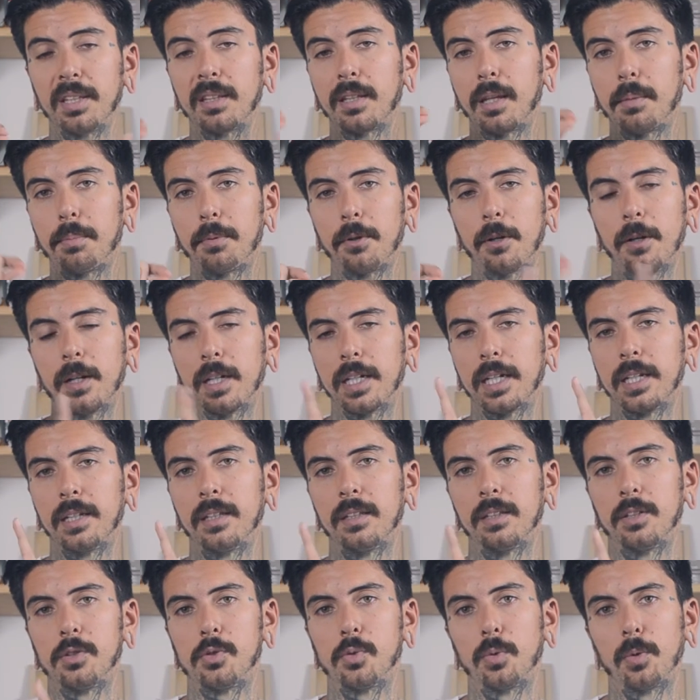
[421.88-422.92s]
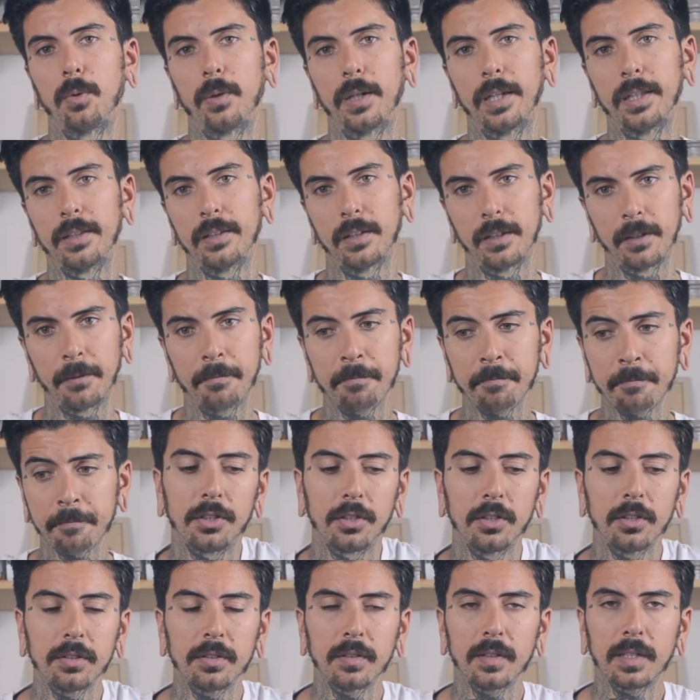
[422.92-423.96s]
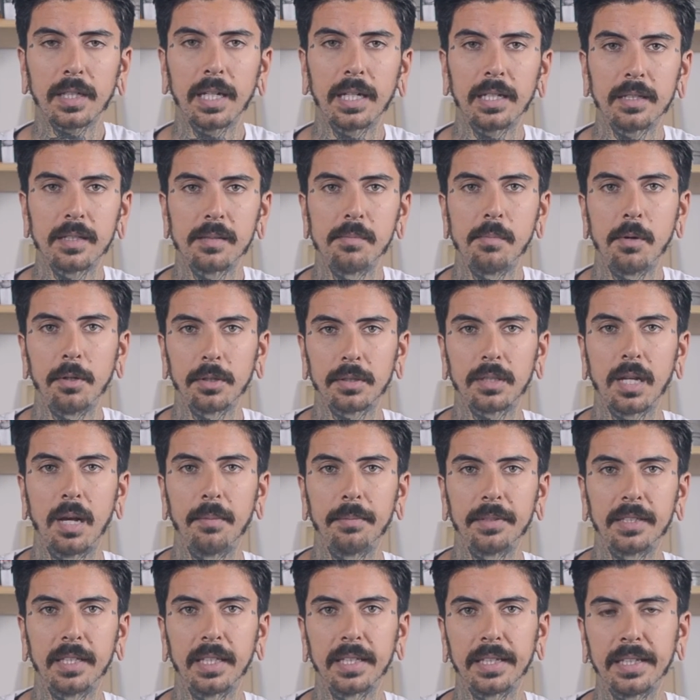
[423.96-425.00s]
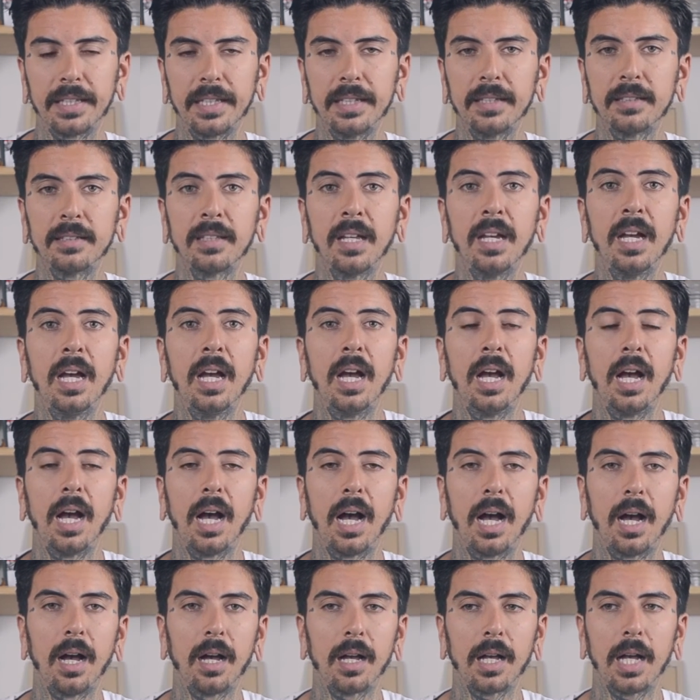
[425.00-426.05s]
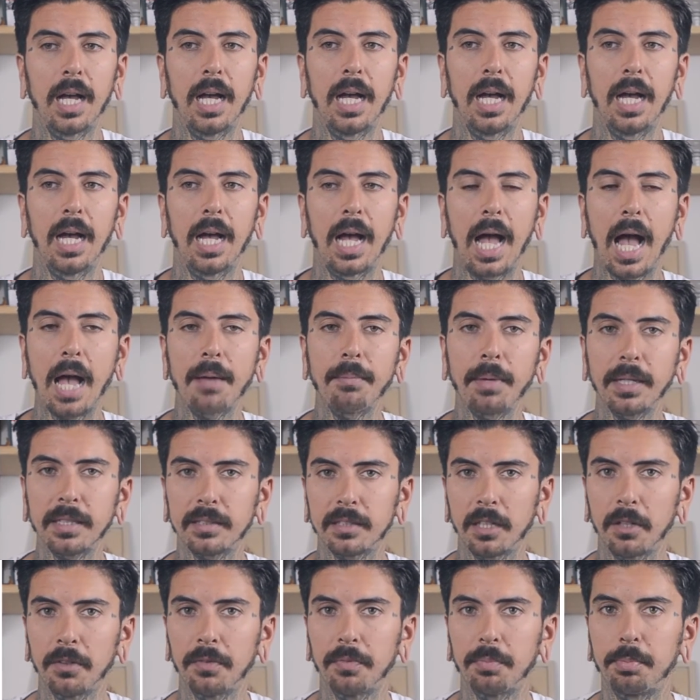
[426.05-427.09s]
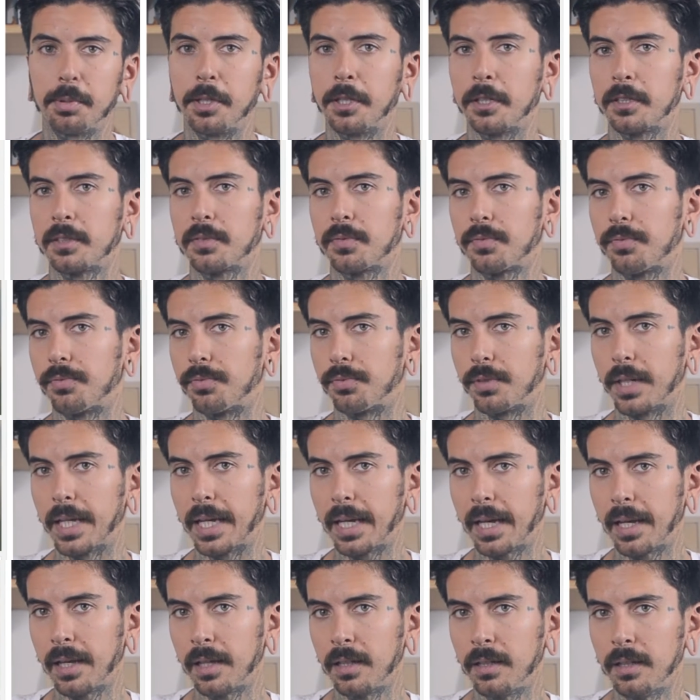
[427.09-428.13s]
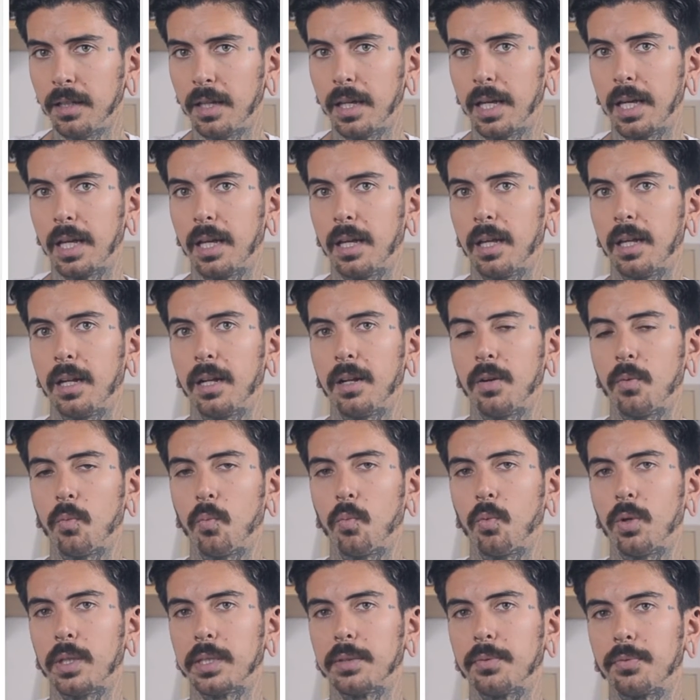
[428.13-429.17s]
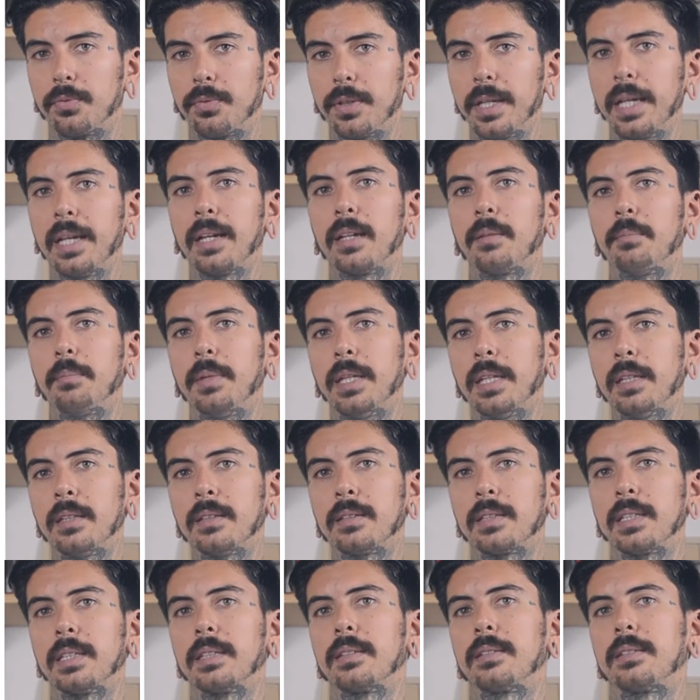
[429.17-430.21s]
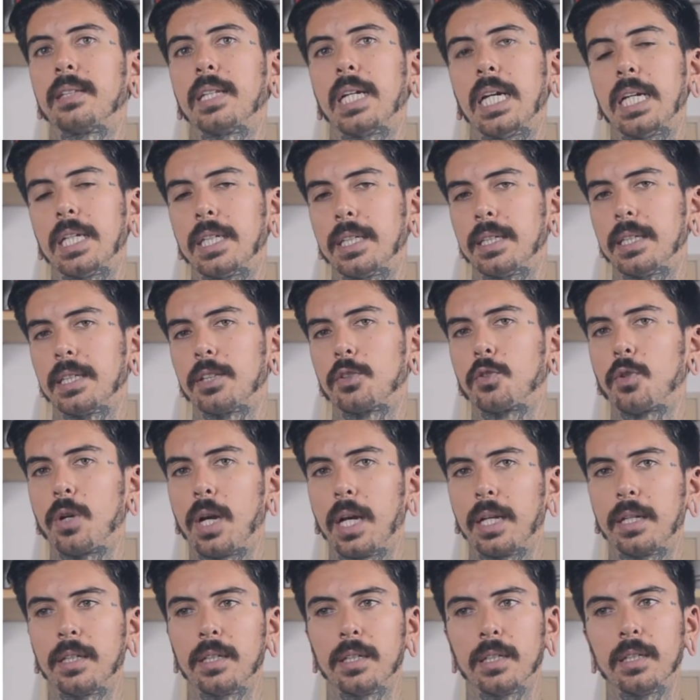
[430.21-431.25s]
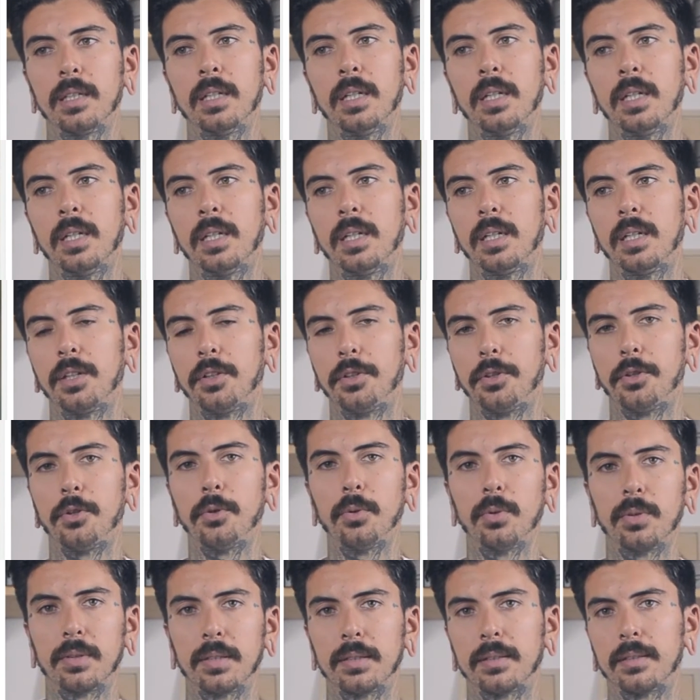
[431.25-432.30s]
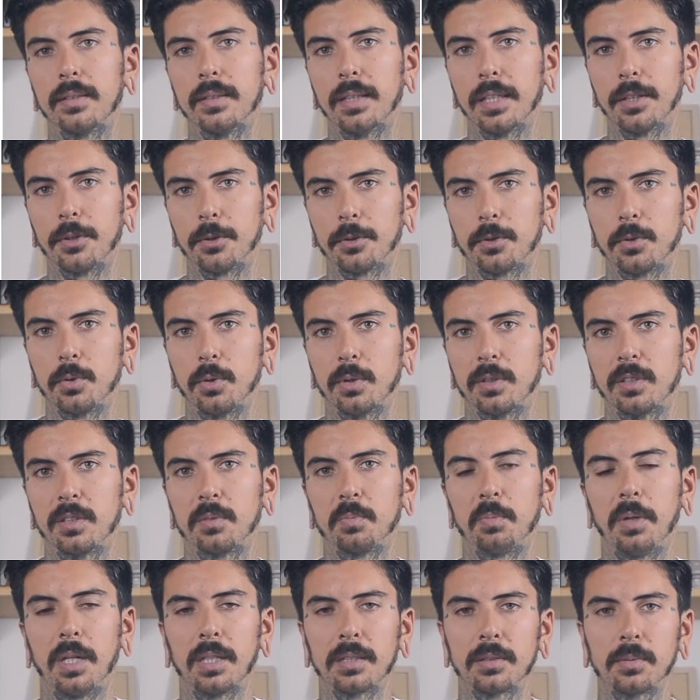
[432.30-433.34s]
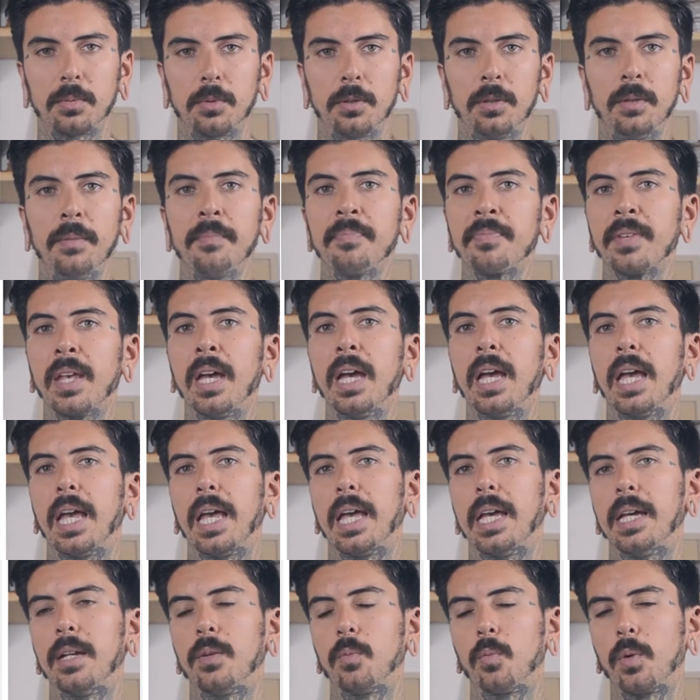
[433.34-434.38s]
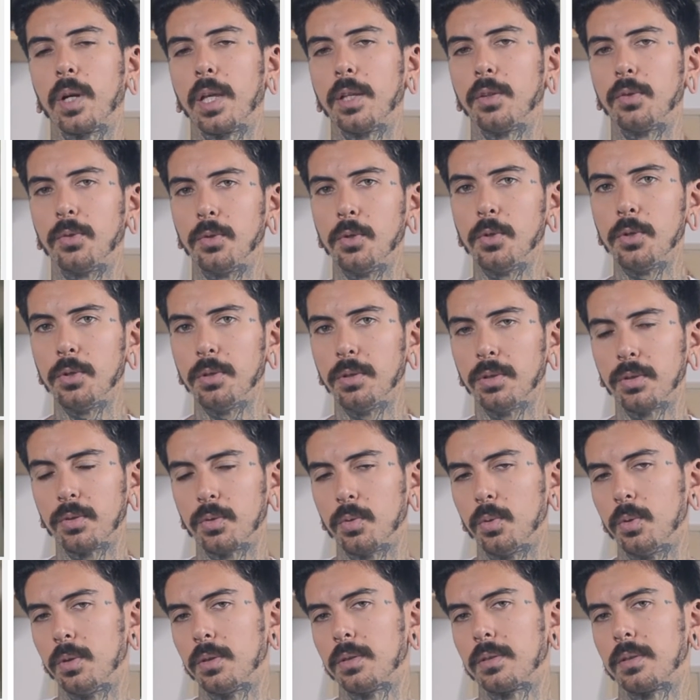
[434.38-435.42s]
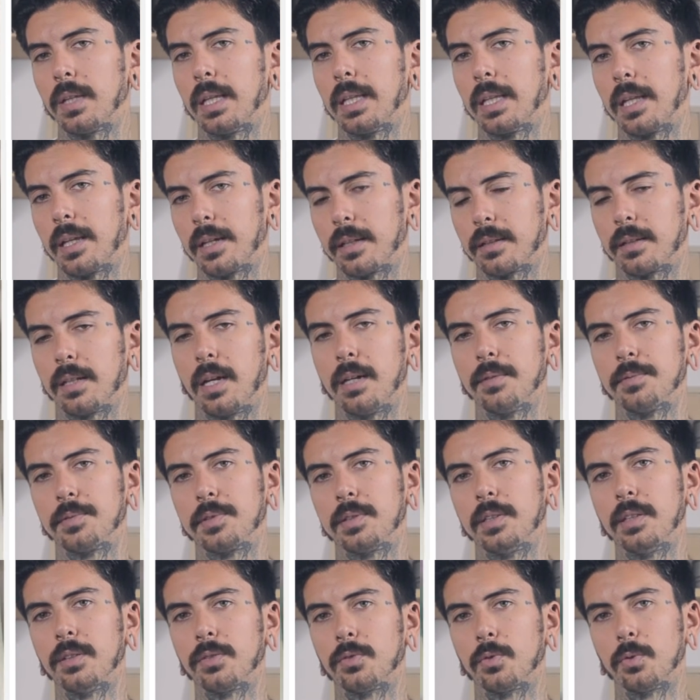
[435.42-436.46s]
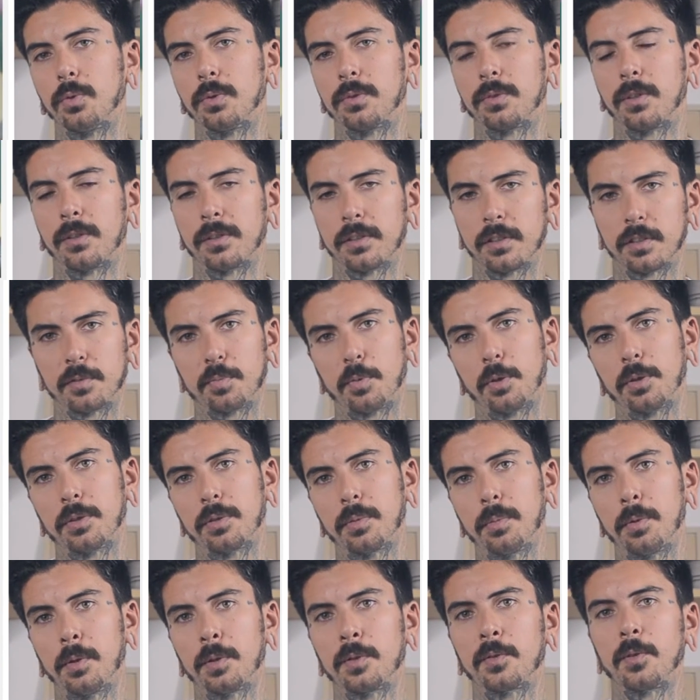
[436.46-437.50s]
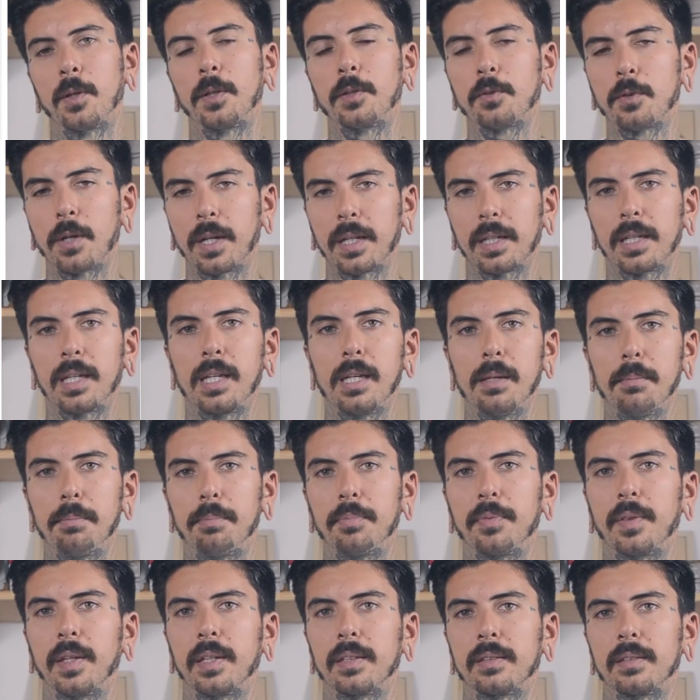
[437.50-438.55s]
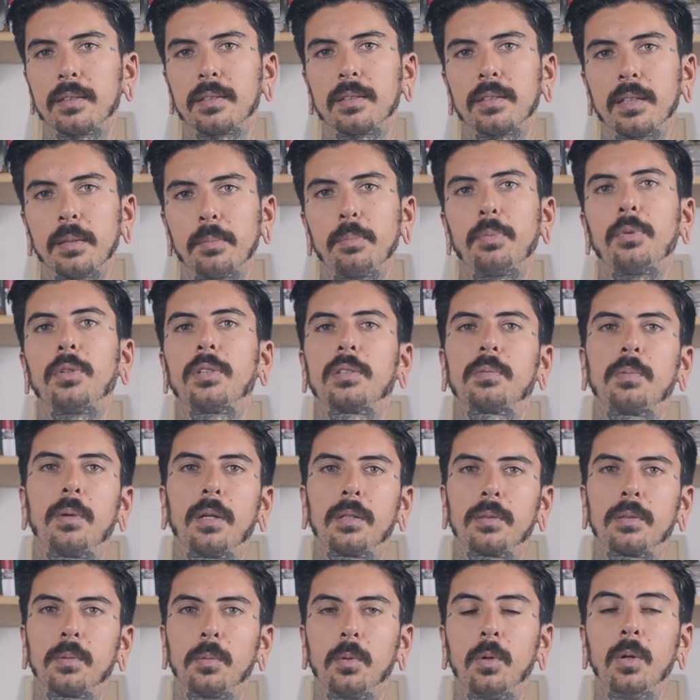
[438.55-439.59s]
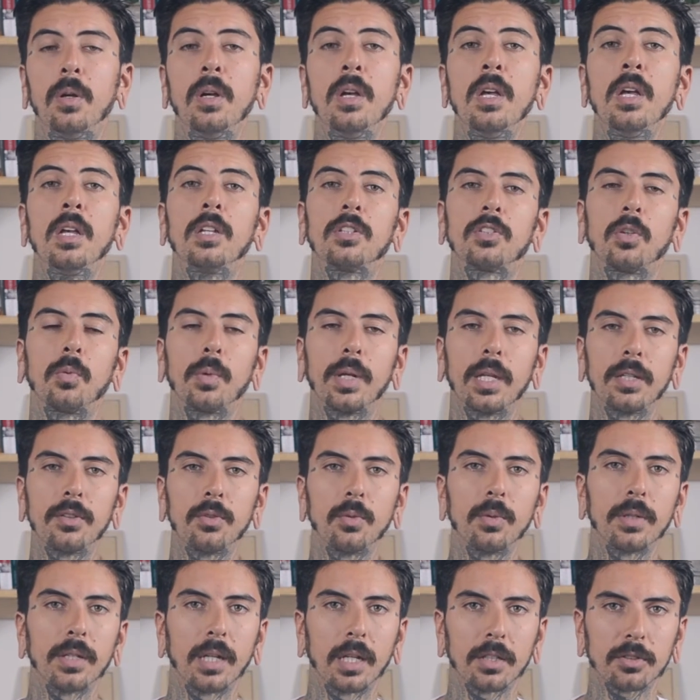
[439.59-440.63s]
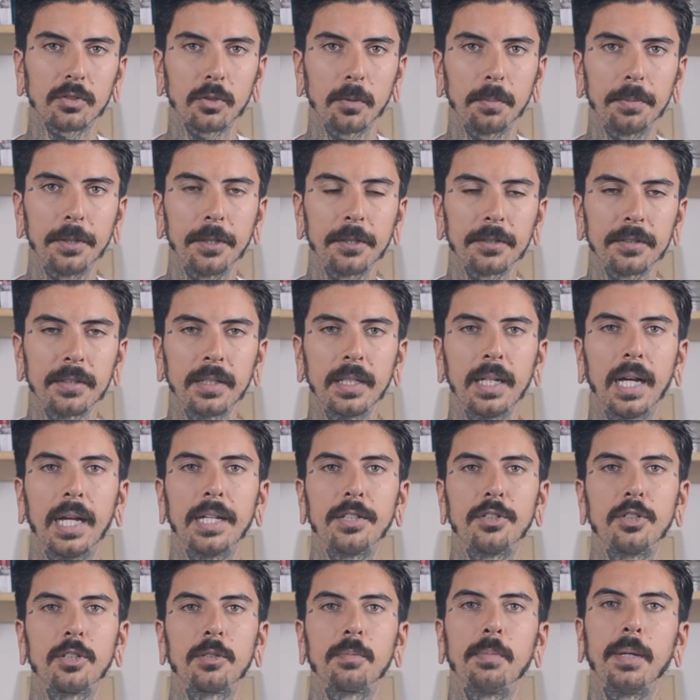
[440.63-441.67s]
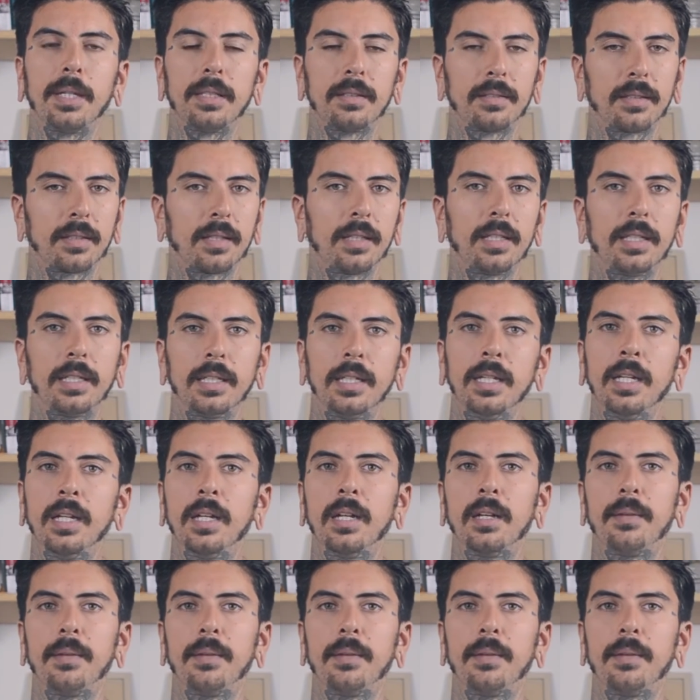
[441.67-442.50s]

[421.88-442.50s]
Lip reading: pin taper, and getting the jewelry in there. So those are kind of the most common techniques. I myself pierce freehand, and what freehand means is that I try to use as little tools as possible. And when I do use tools, a lot of times these tools are disposable, so I try to keep things as simple as possible. So when I do a nostril piercing, I just basically,